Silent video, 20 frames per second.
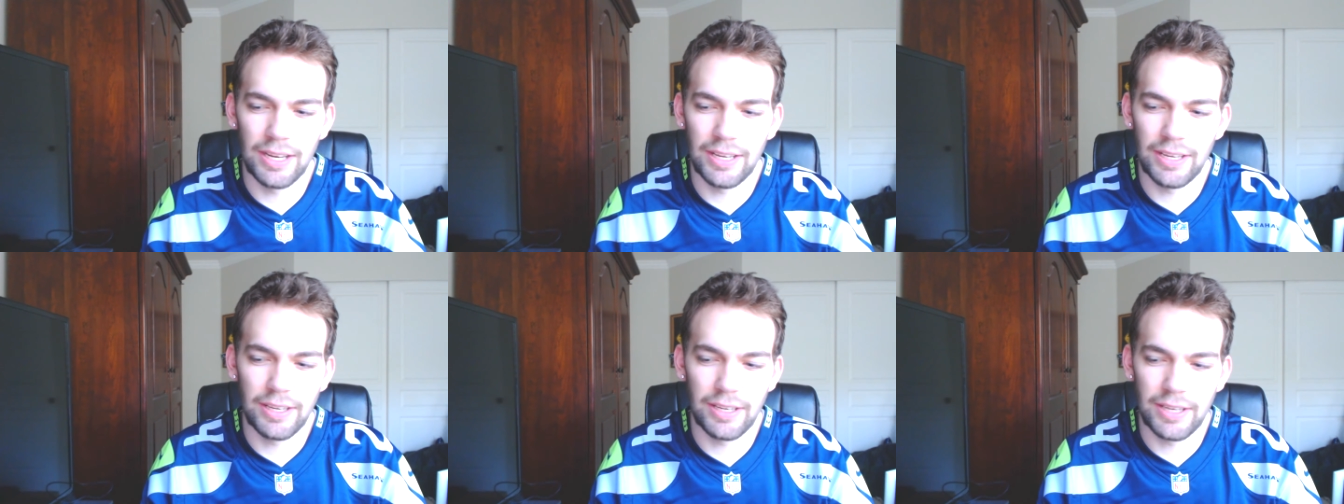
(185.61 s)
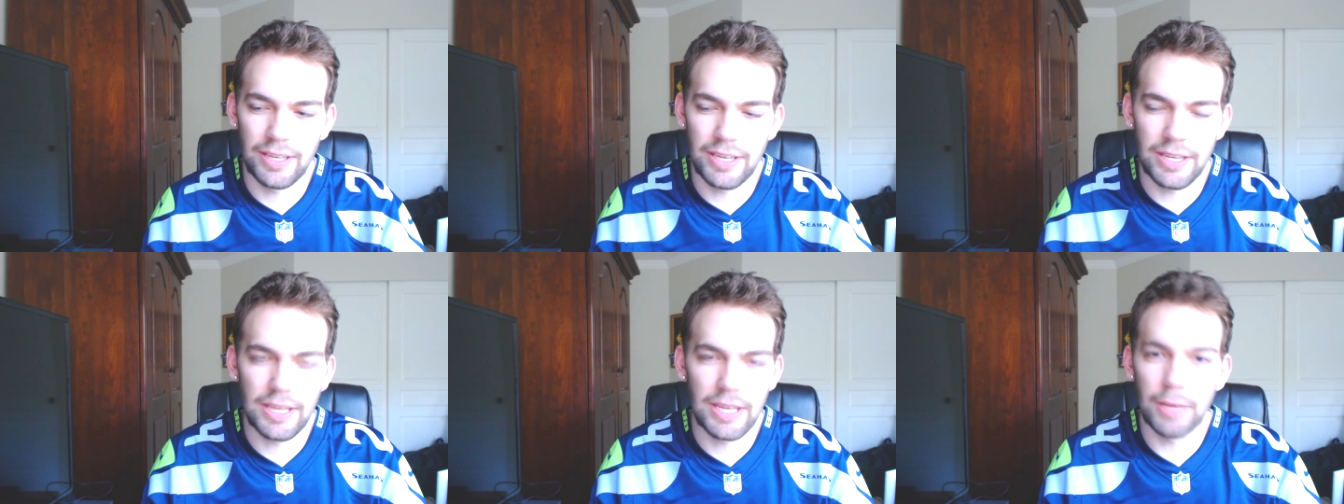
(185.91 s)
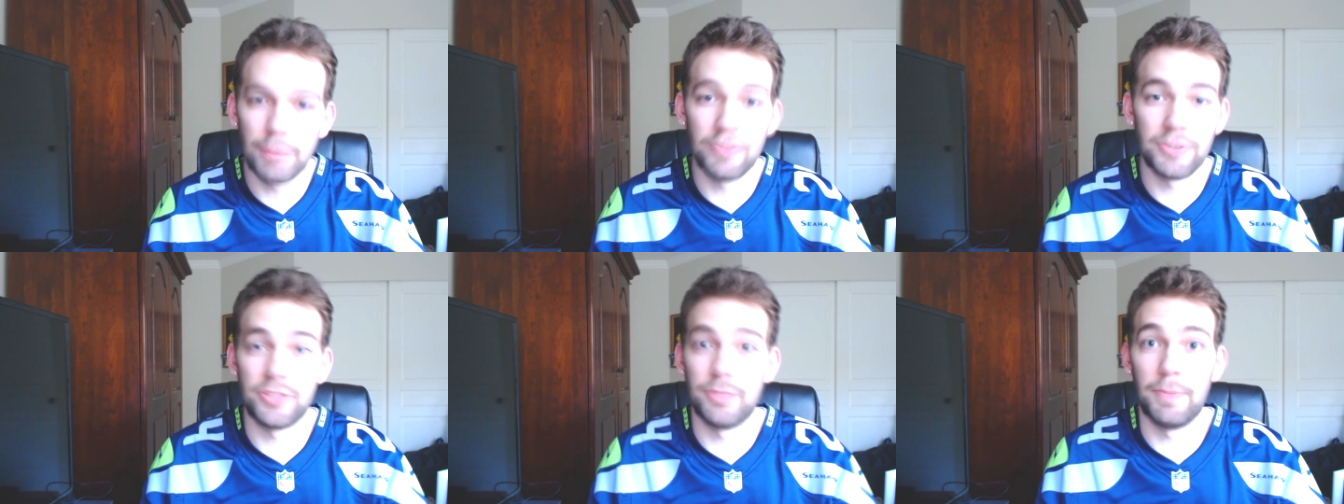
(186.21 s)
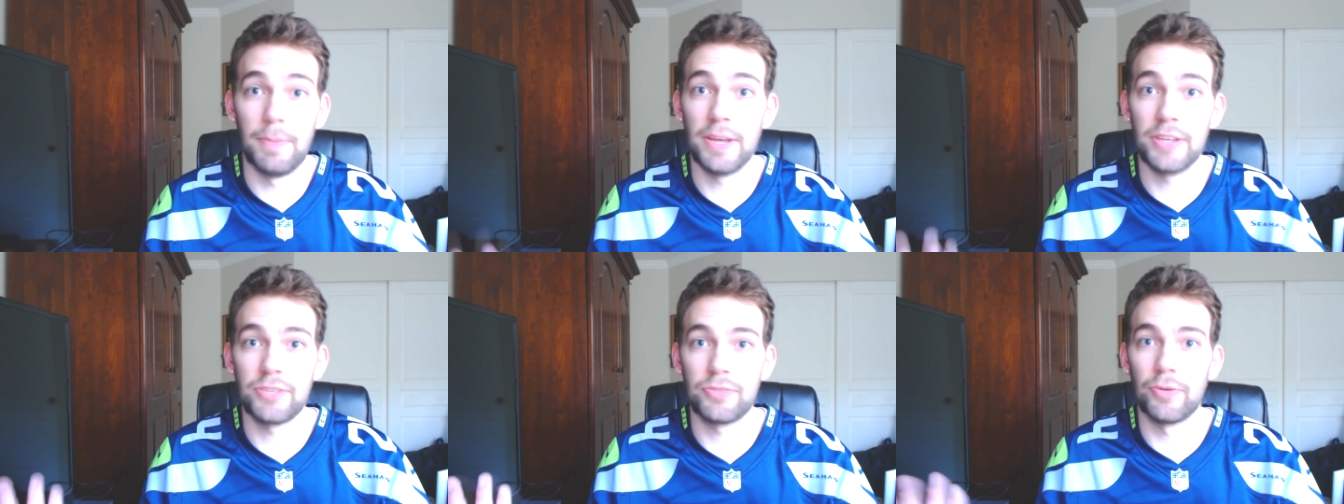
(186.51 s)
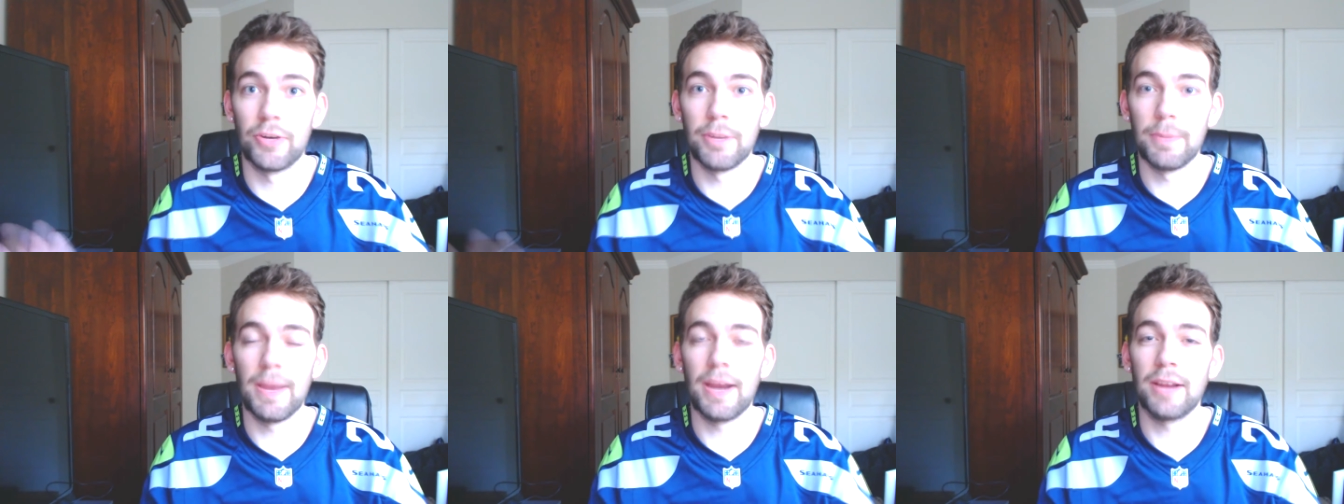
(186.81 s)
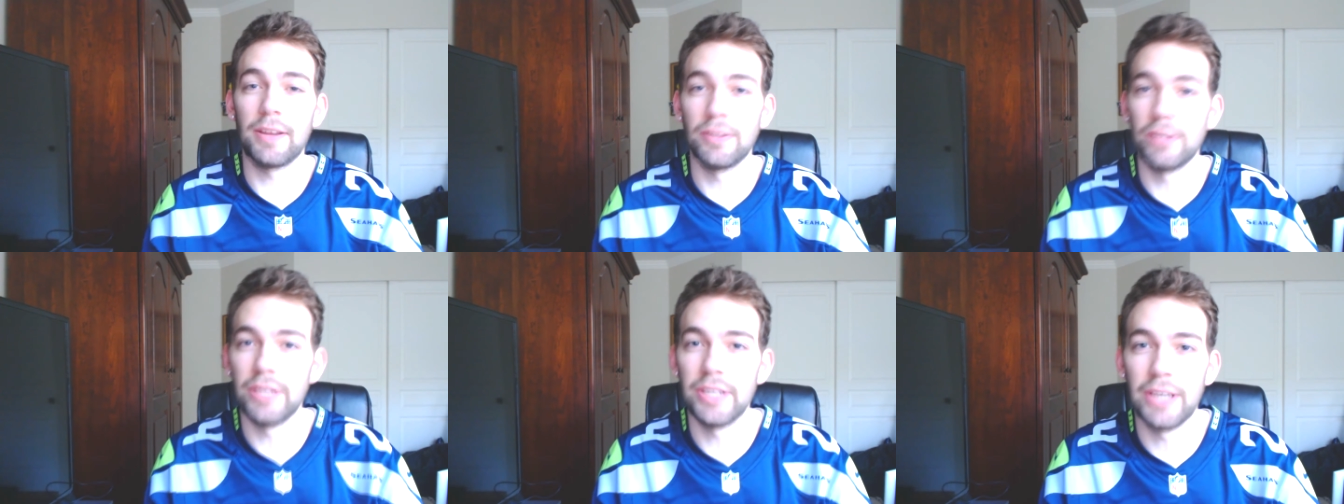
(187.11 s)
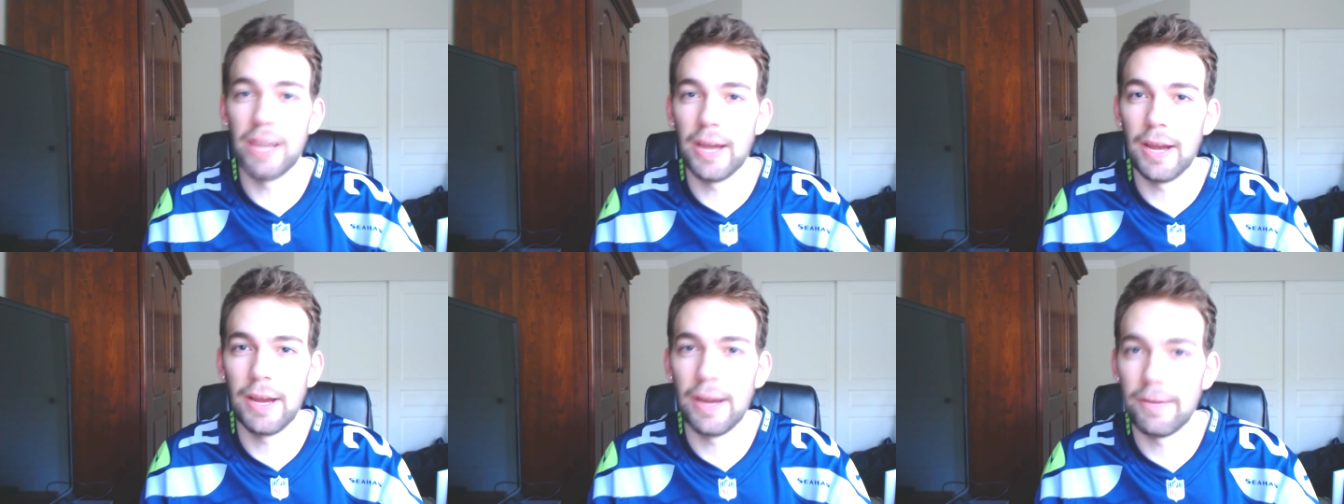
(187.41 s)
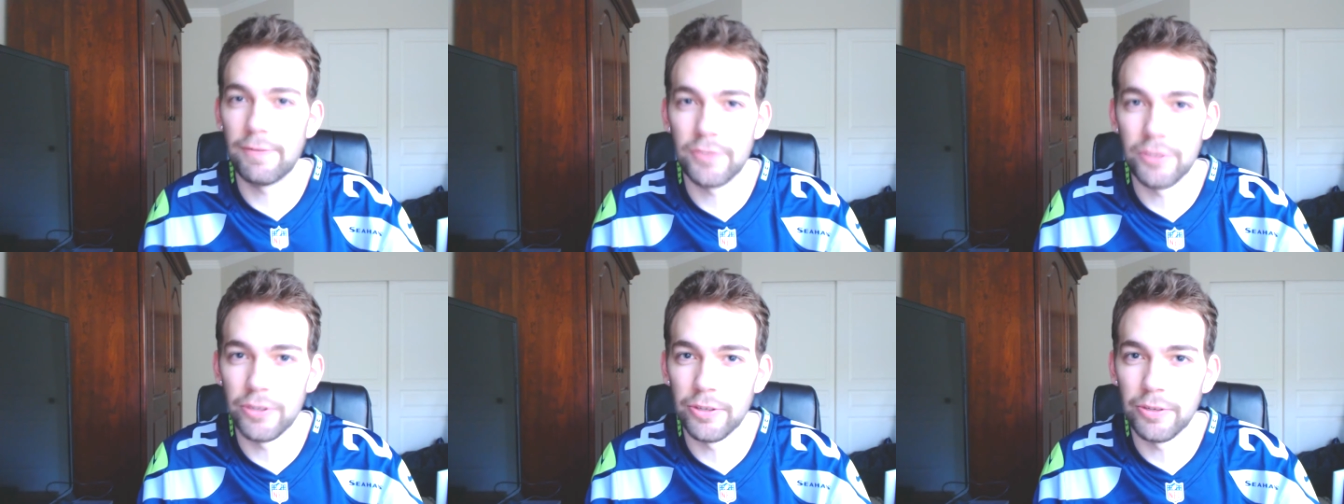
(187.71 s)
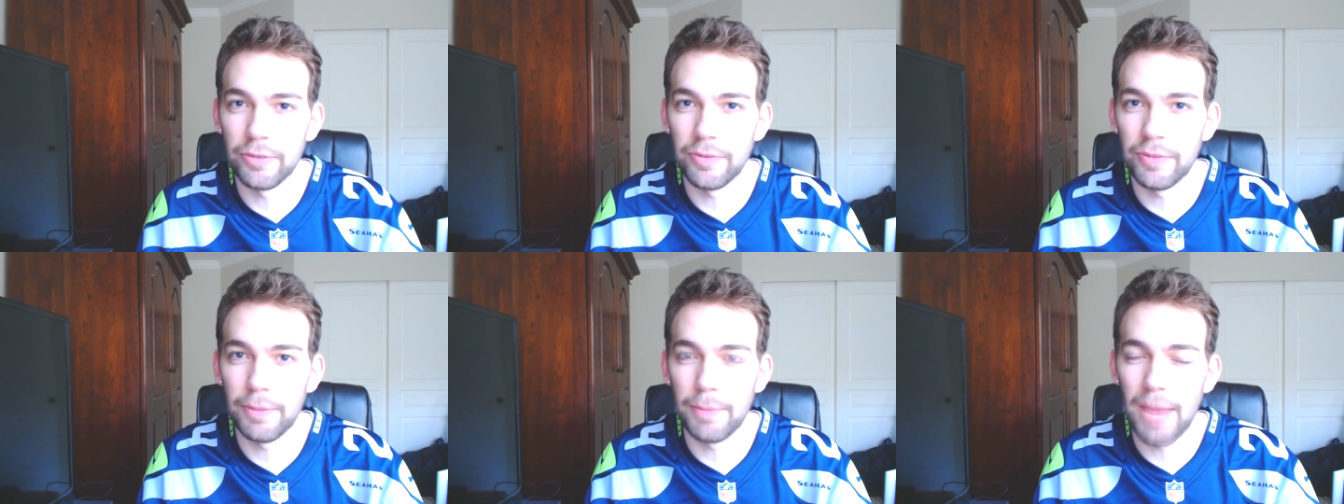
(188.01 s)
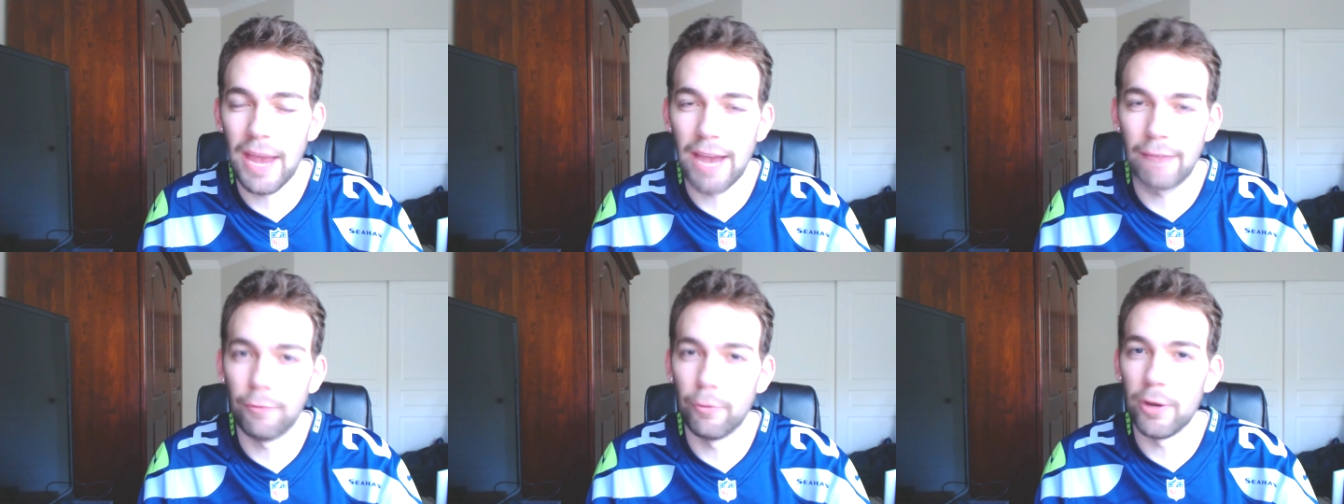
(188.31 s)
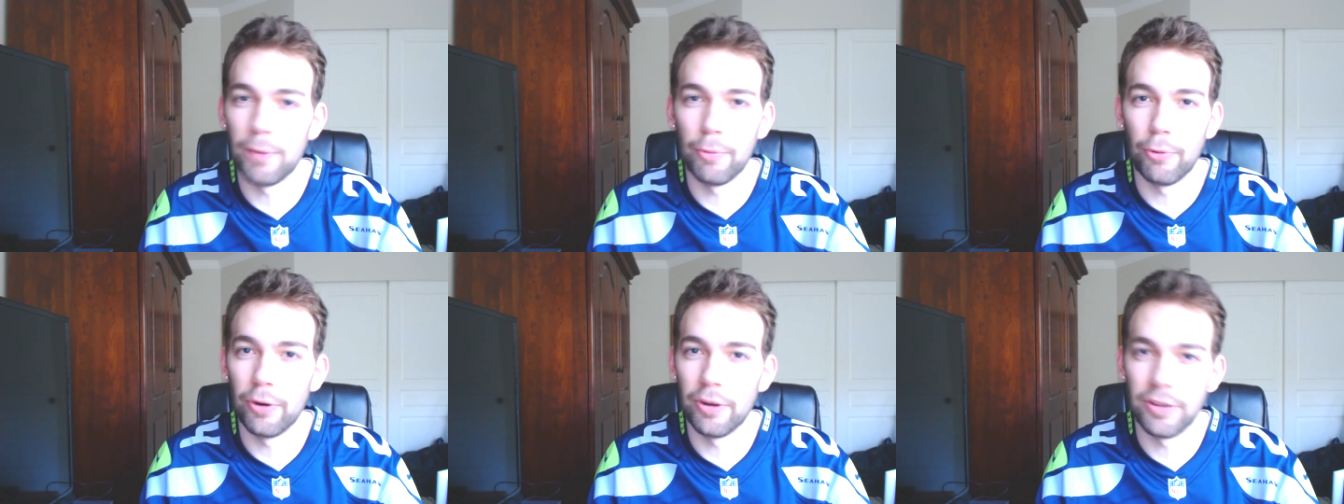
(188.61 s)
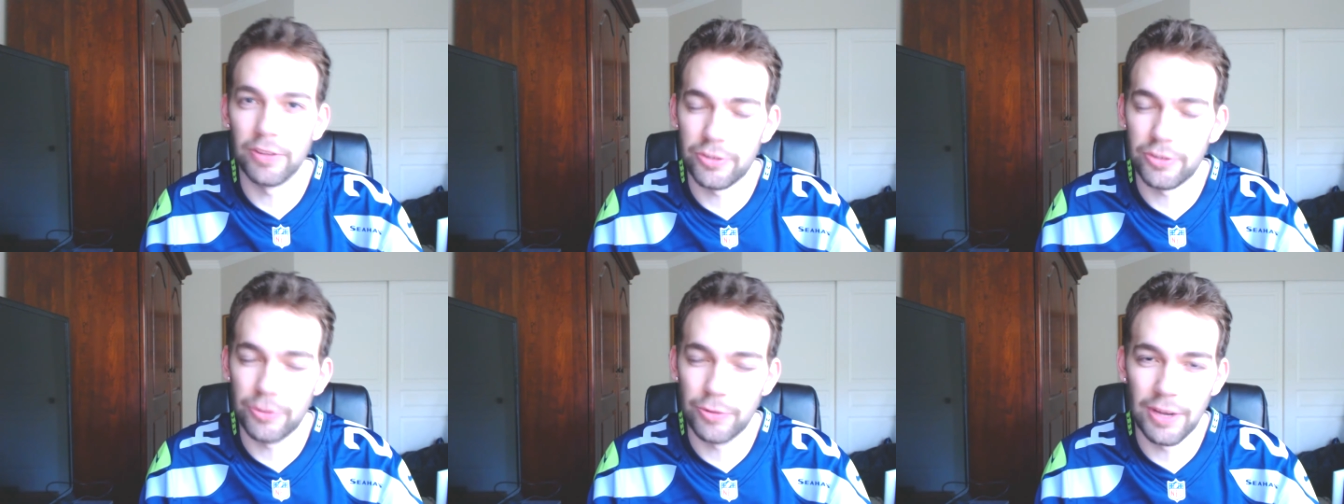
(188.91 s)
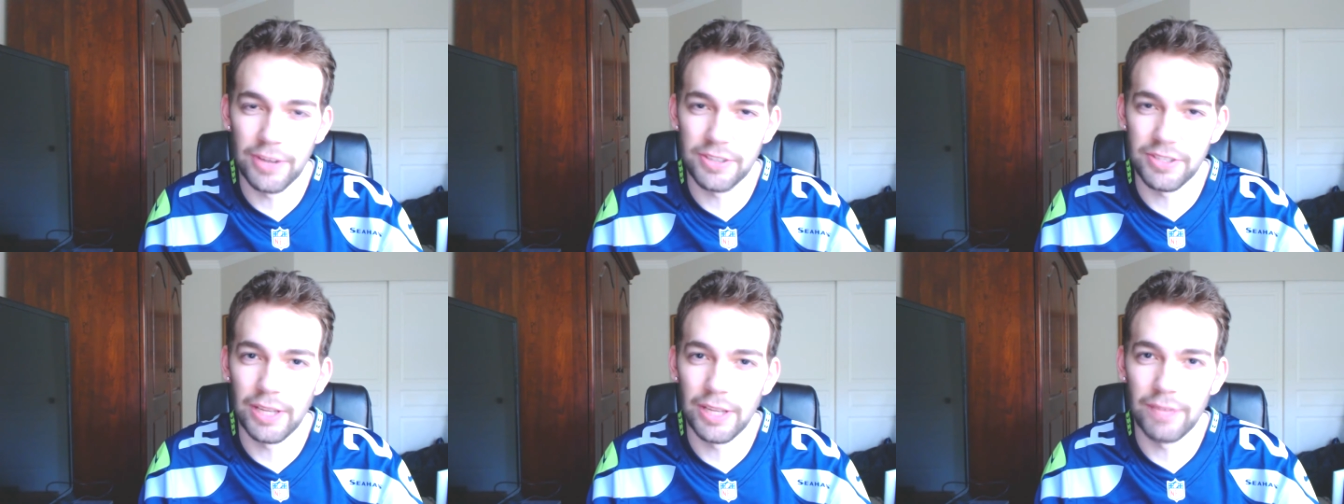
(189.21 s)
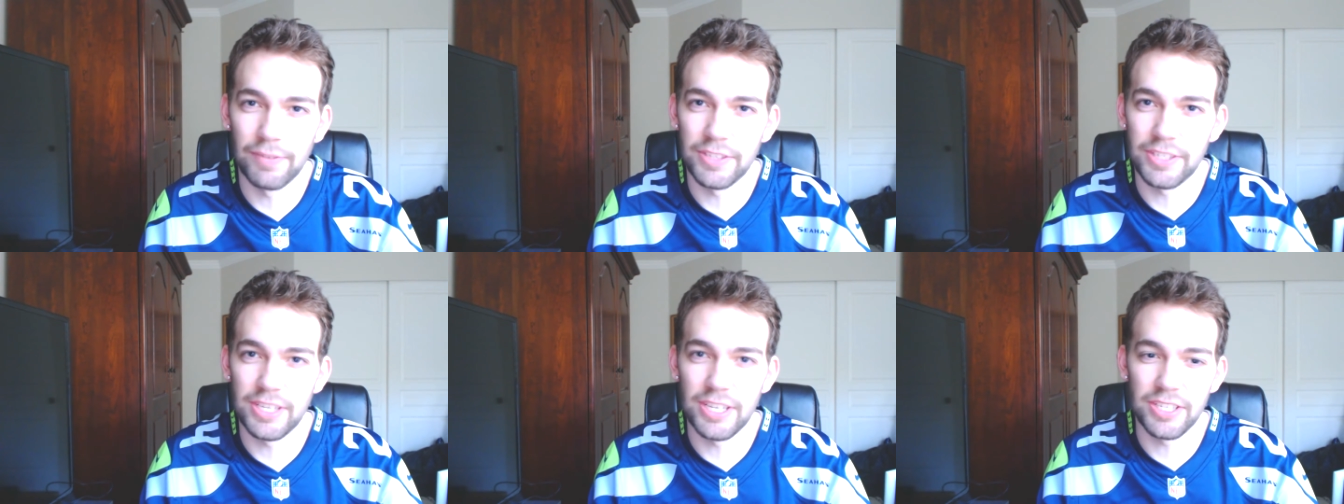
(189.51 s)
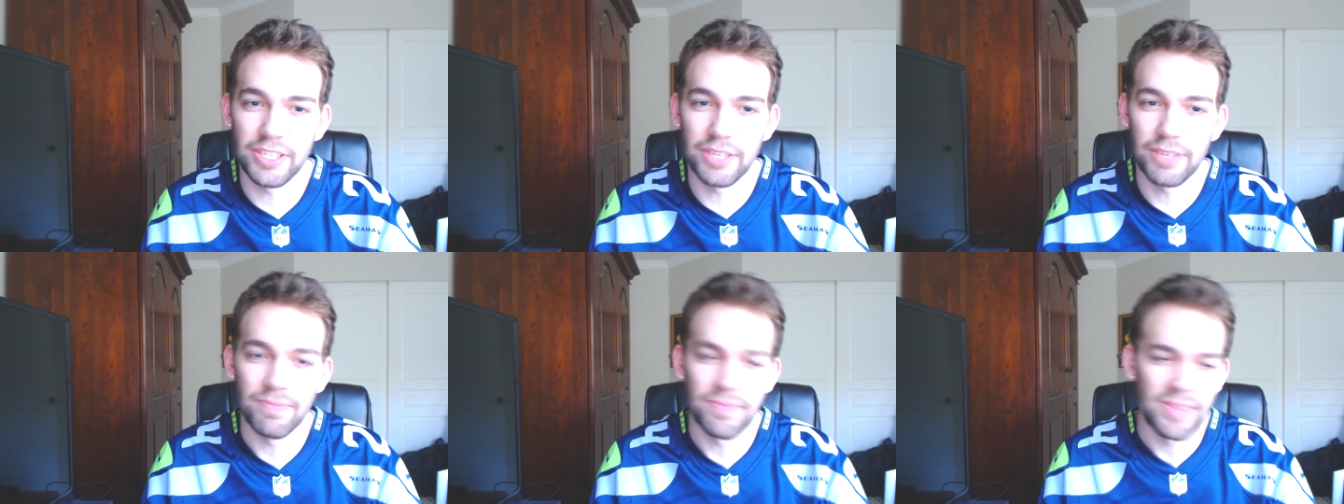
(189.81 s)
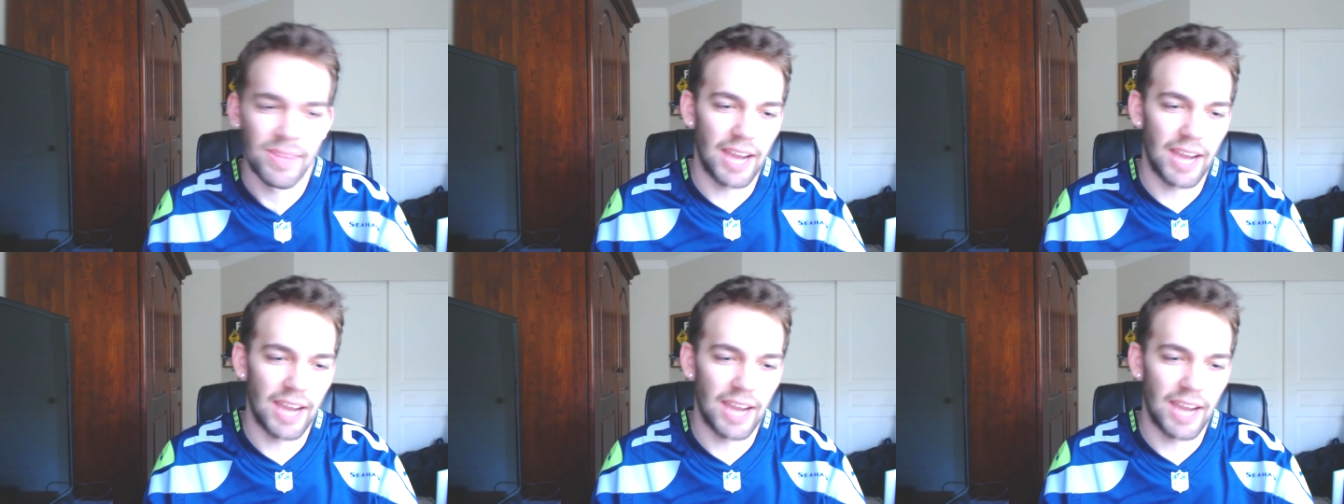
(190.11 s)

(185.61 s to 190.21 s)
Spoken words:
He was the best running back in the league after the halfway point of the 2011 season,